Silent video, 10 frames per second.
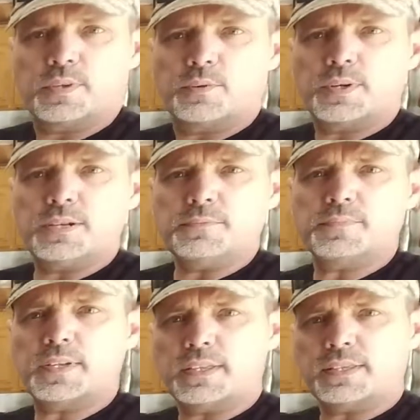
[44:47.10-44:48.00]
Well,
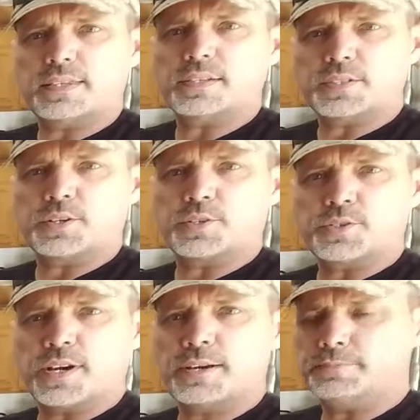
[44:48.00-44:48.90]
I let that sucker
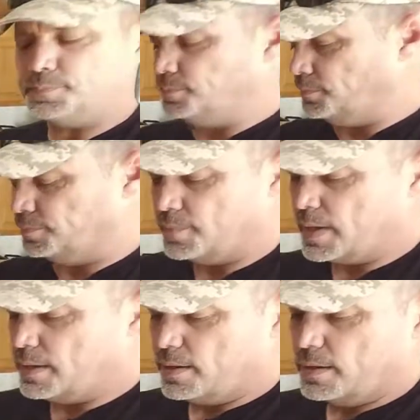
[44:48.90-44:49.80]
dry.
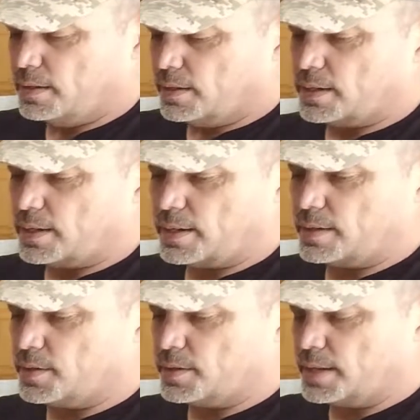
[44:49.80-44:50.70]
Got out
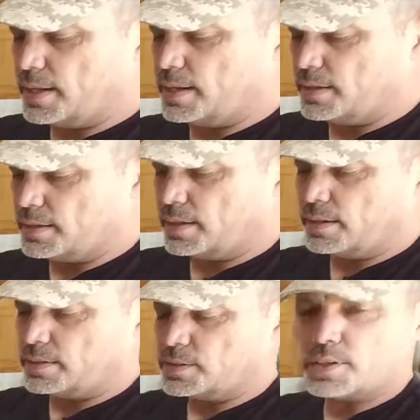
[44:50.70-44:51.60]
here today and
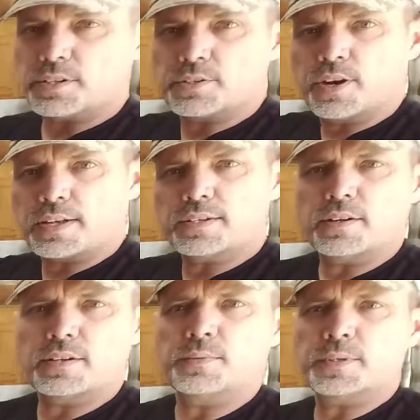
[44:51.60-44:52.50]
started grinding
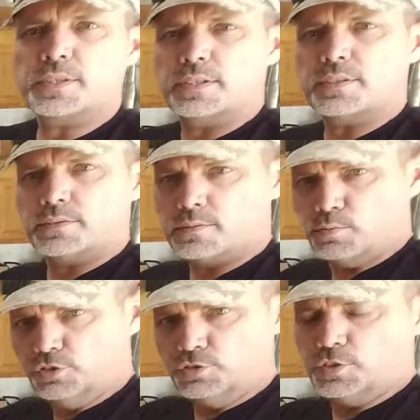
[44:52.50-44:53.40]
on it with the little,
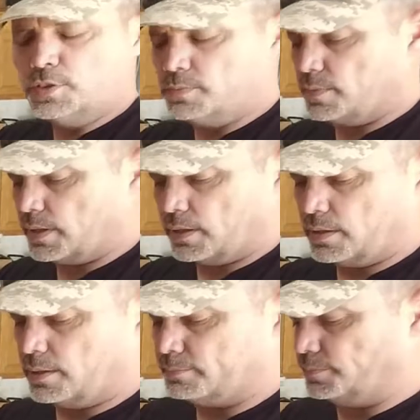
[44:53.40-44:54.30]
and
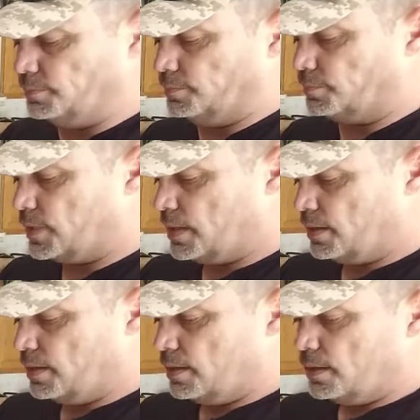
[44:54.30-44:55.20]

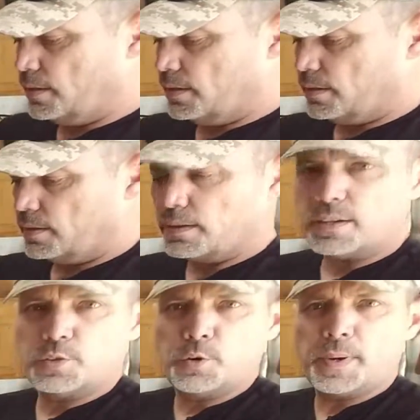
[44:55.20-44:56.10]
I
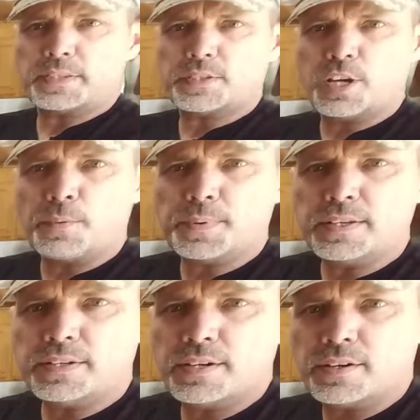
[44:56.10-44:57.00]
don't know about the top
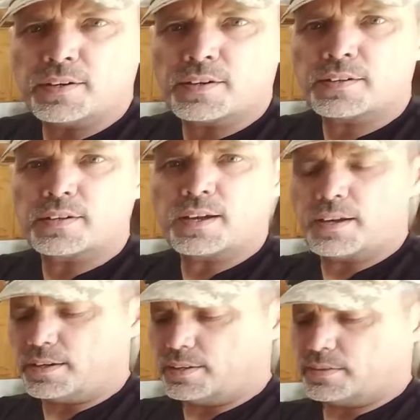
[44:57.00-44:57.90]
end here.
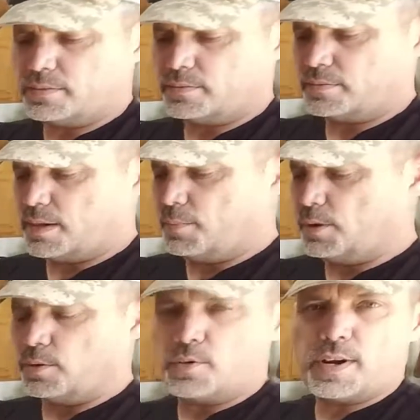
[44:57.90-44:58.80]
I'm
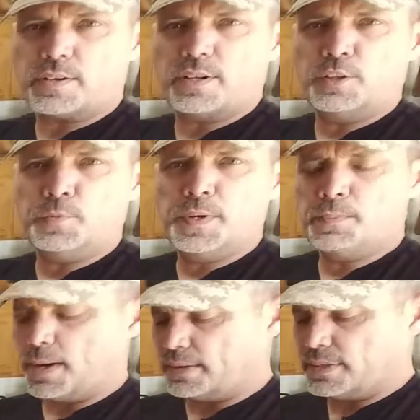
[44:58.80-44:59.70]
gonna grind on it a little
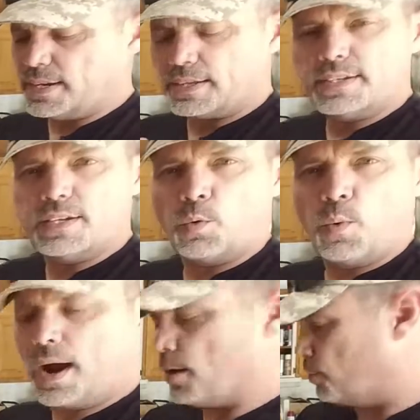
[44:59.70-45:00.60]
bit, but I think I need a
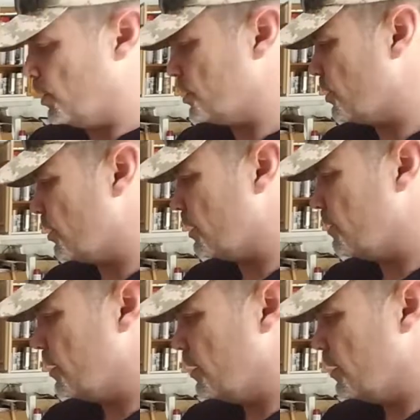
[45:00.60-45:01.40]
wire brush on it.